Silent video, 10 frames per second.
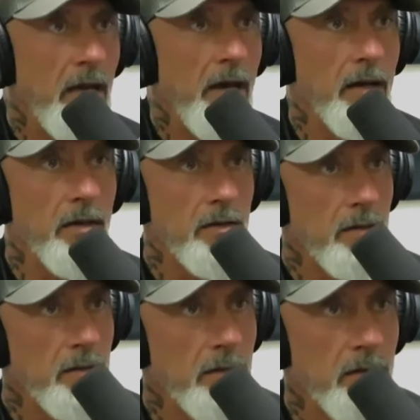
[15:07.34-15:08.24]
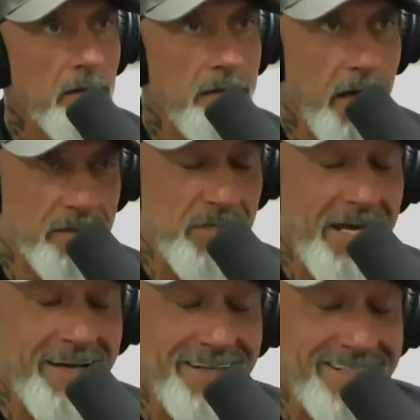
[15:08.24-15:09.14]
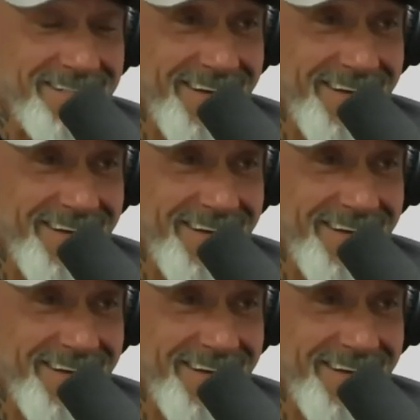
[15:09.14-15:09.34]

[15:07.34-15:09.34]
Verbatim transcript: yeah. boy, she's a tough customer. Yeah, yeah. she is.